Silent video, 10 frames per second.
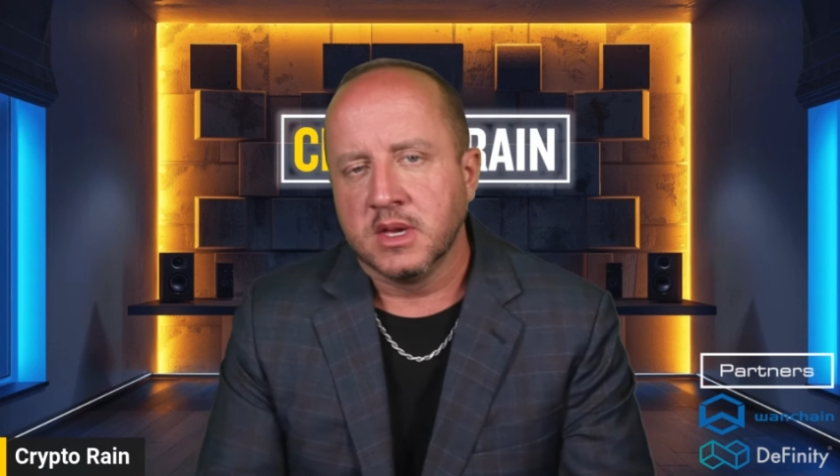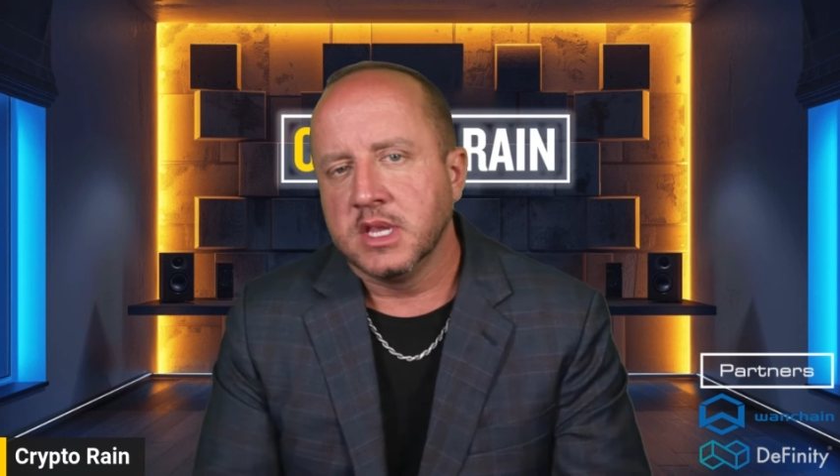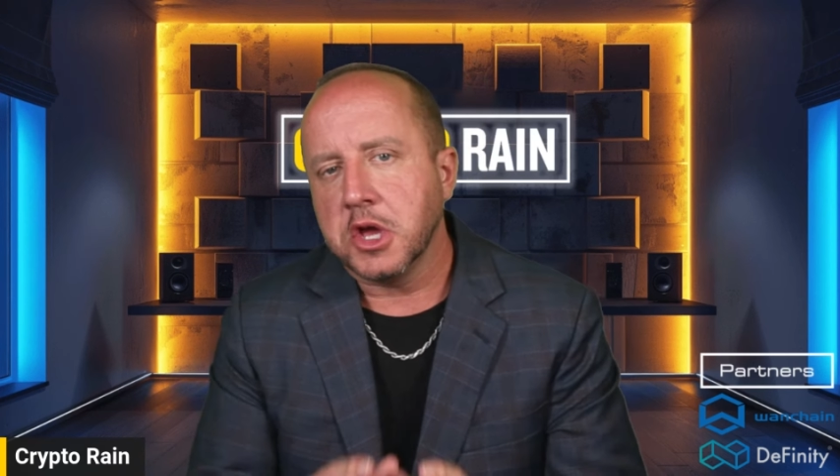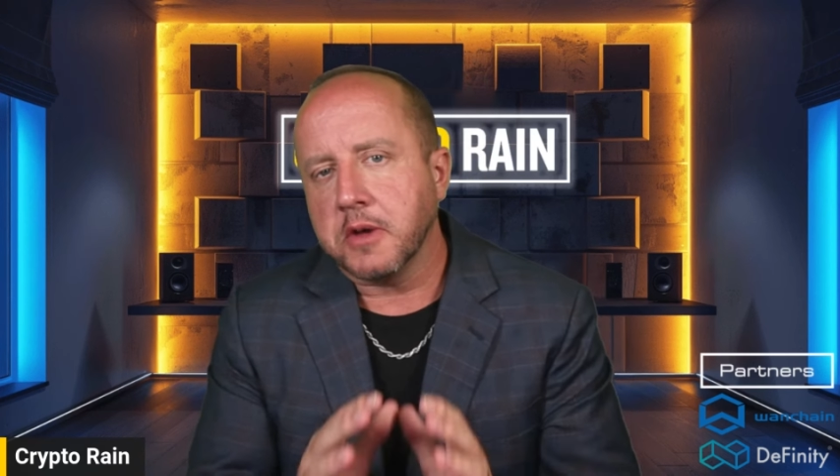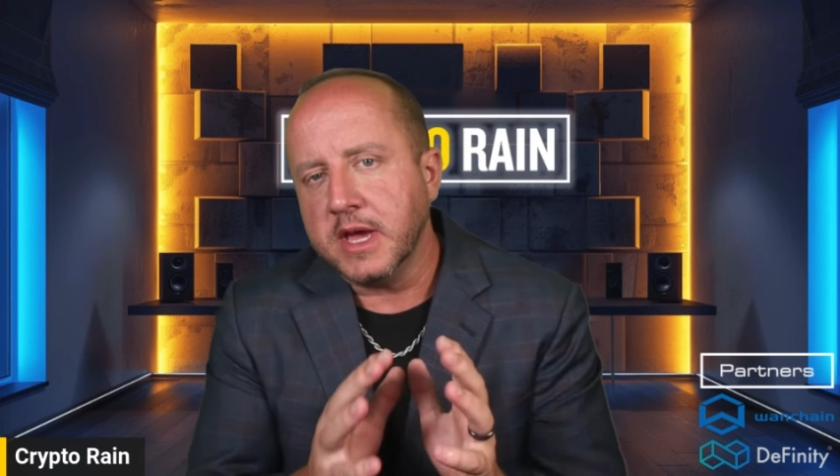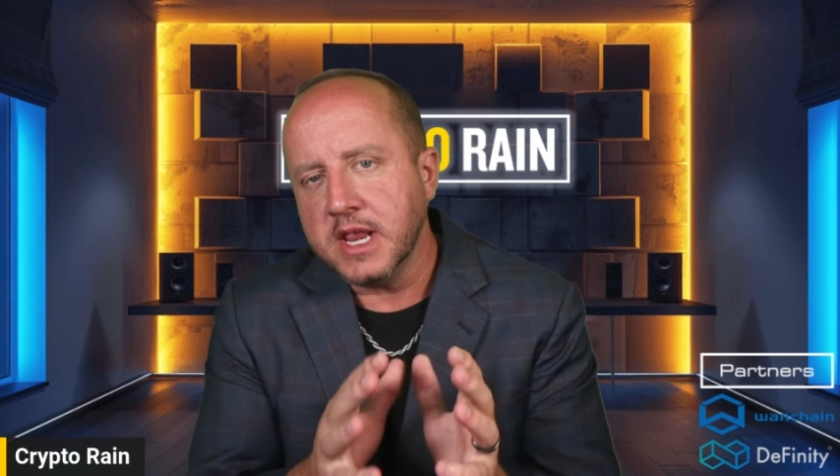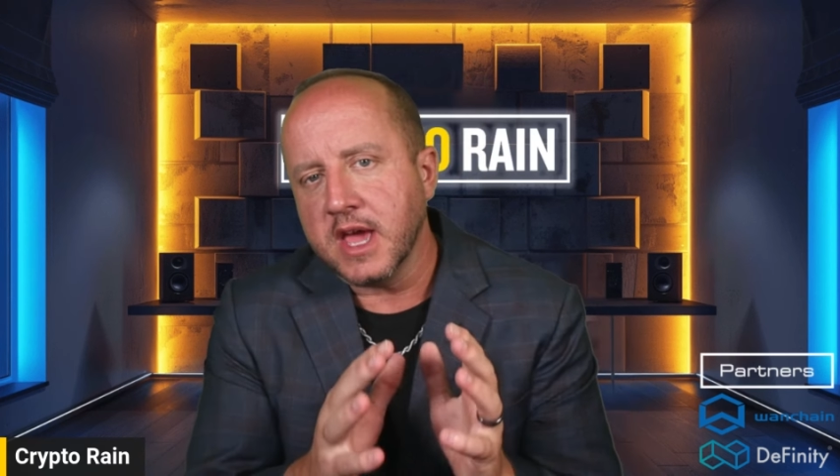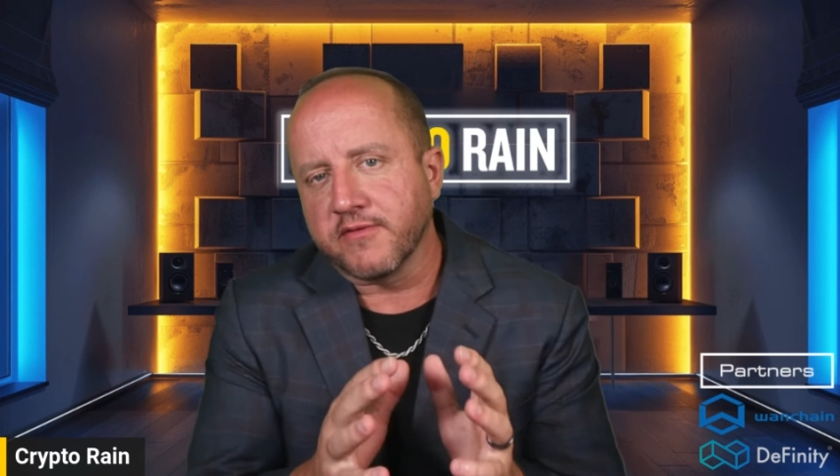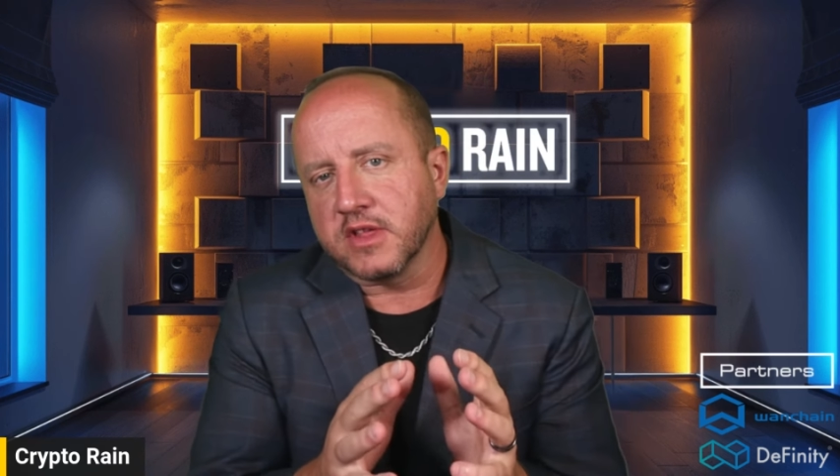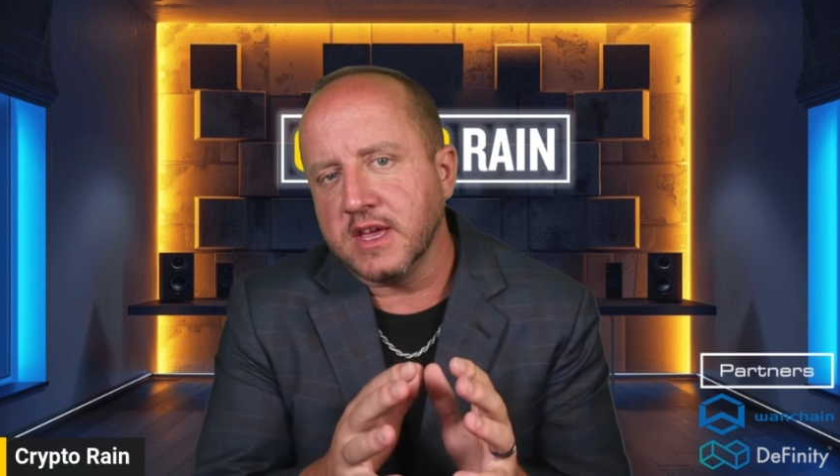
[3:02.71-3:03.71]
Now, I've been
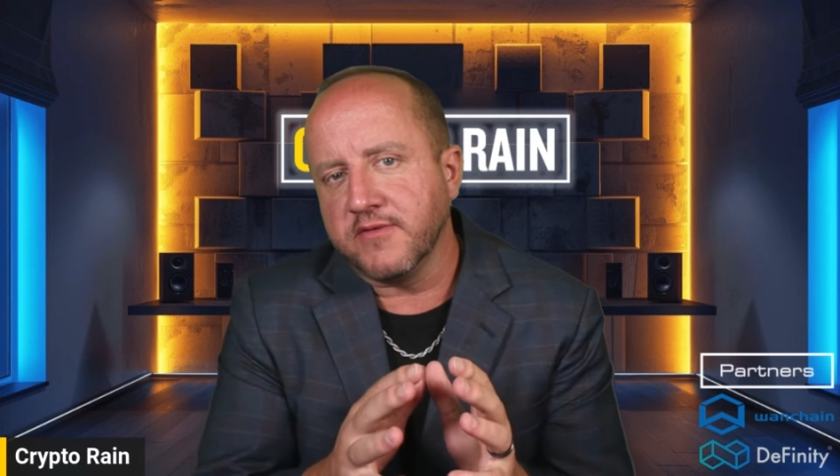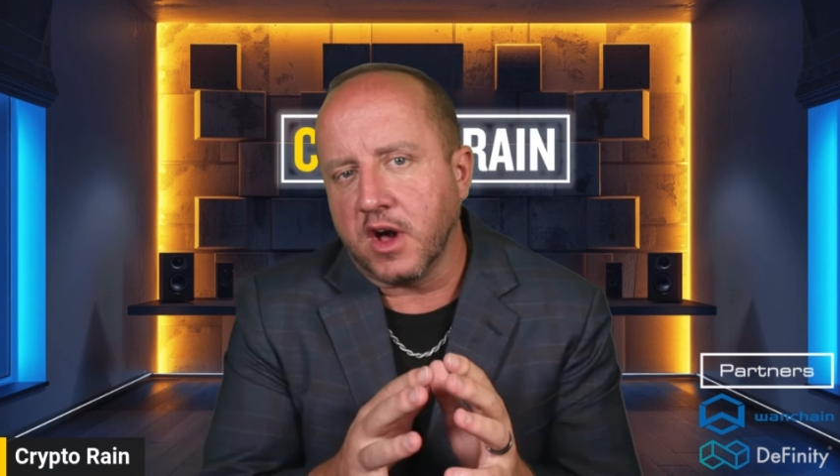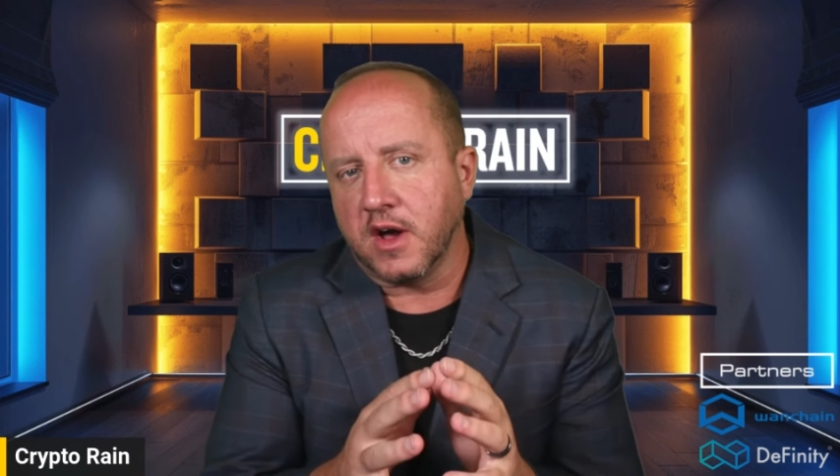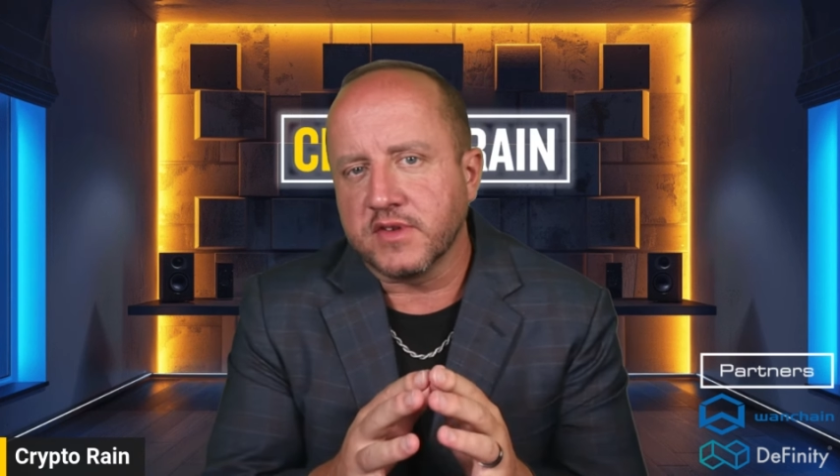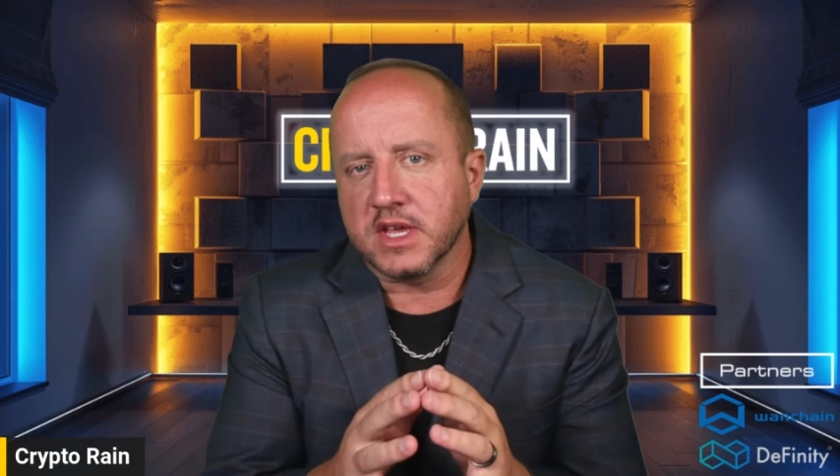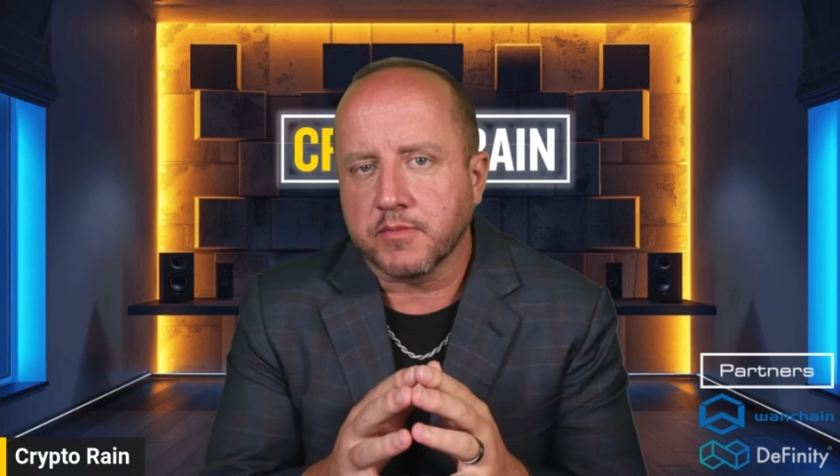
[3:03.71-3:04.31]
heavily involved in